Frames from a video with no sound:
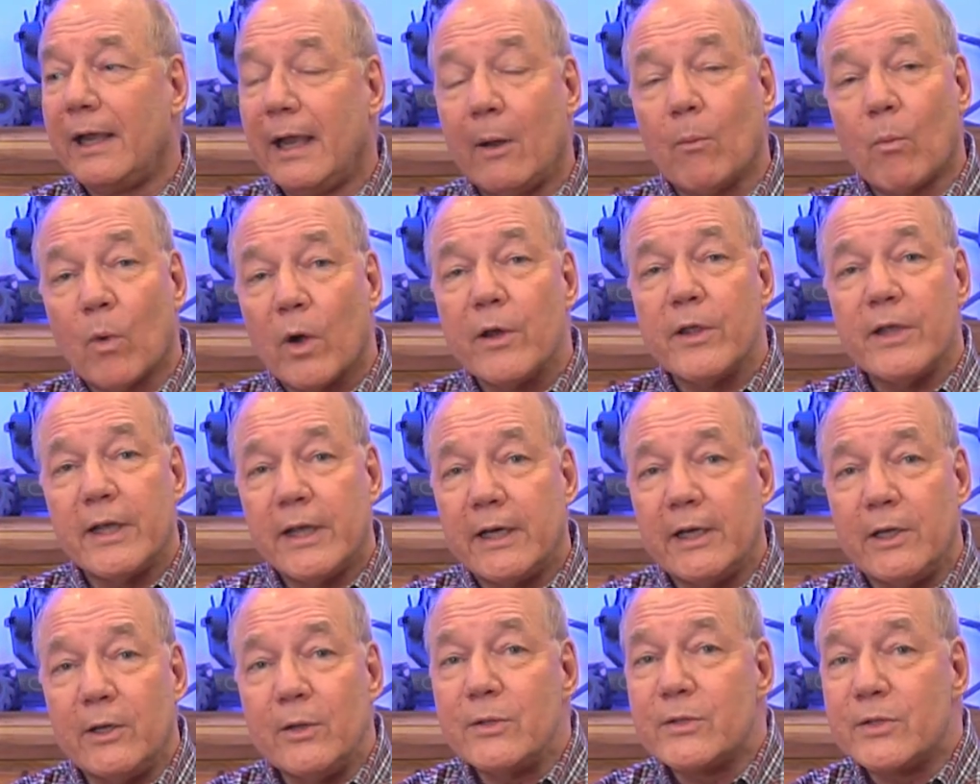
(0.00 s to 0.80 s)
And where are you
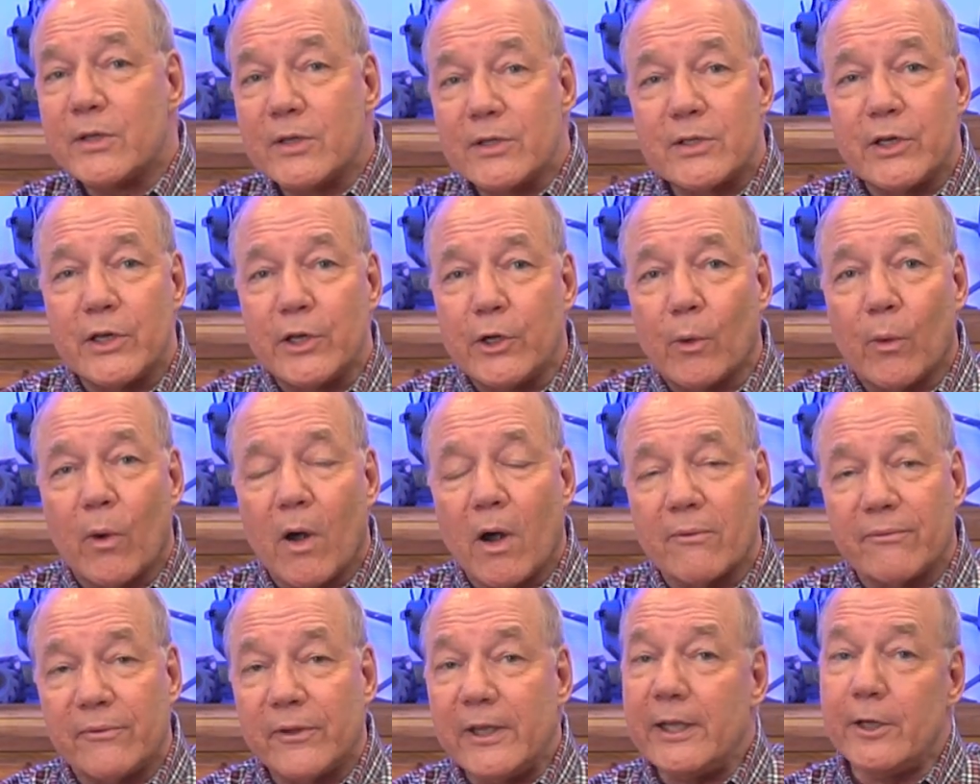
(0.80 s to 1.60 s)
going to use this in your
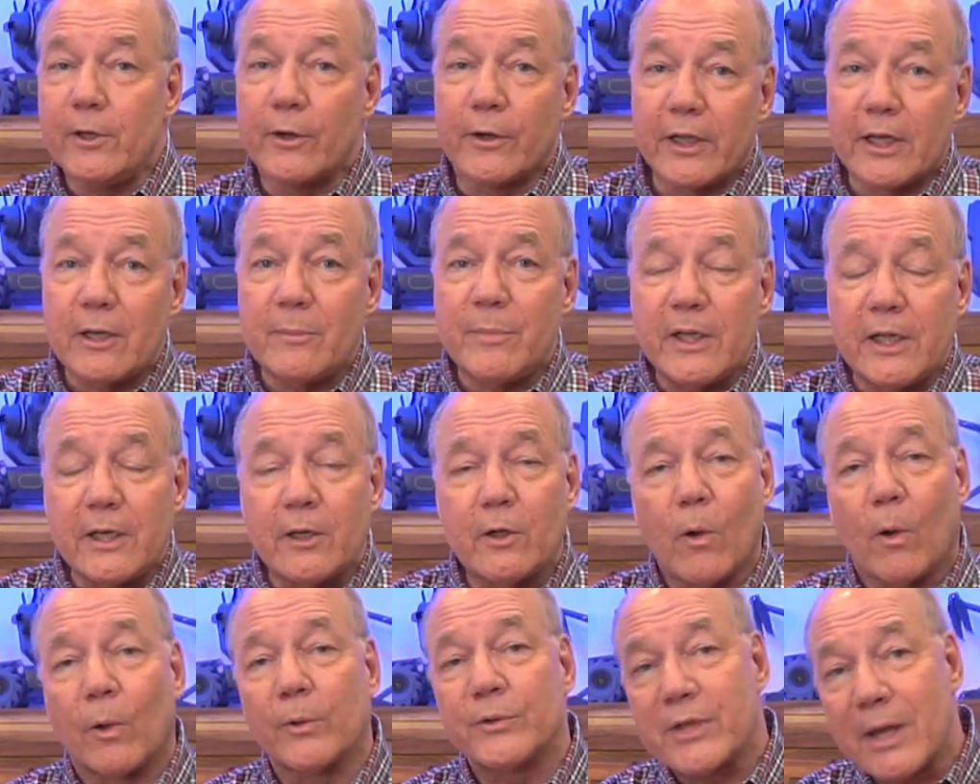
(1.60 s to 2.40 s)
RV? You're going to be in
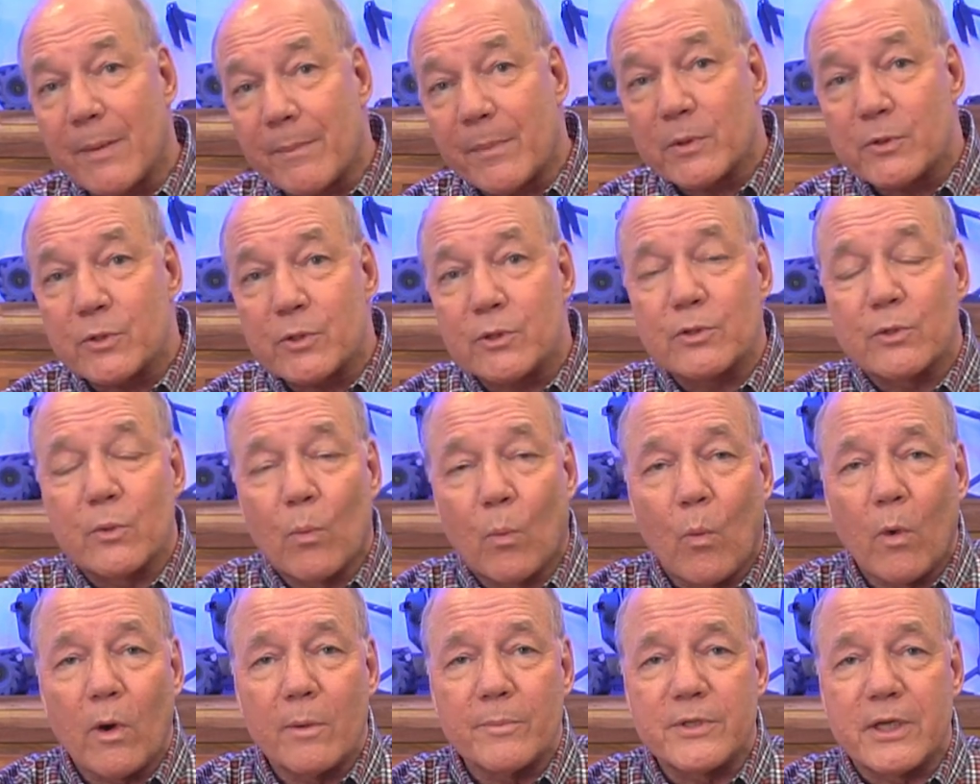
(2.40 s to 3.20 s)
cold temperatures
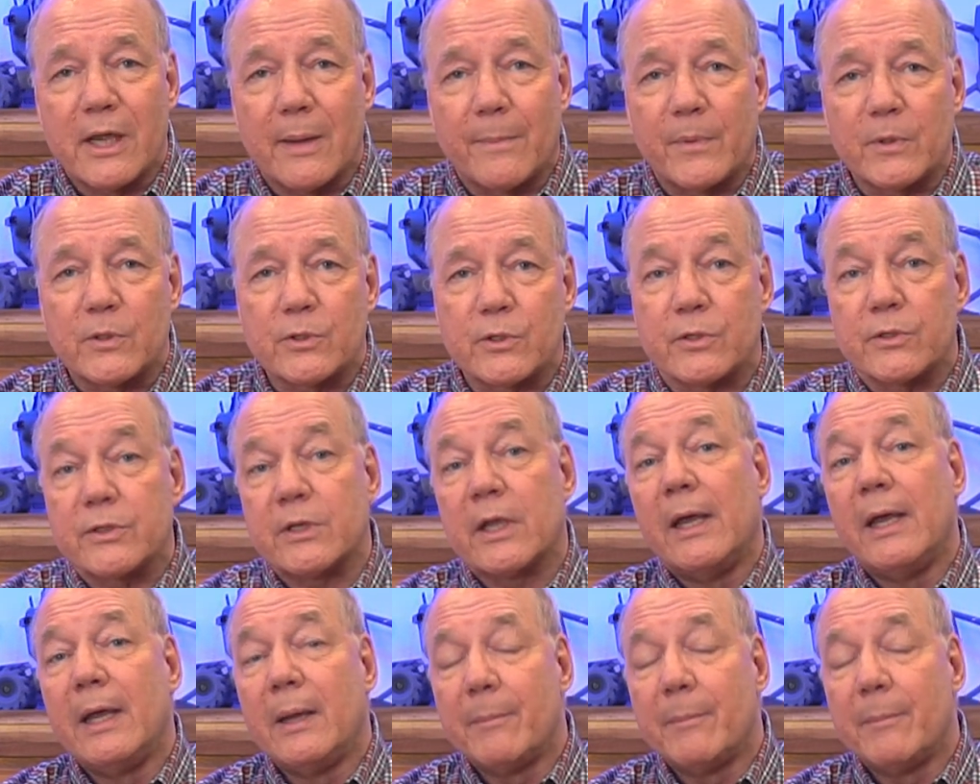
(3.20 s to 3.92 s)
and warm temperatures.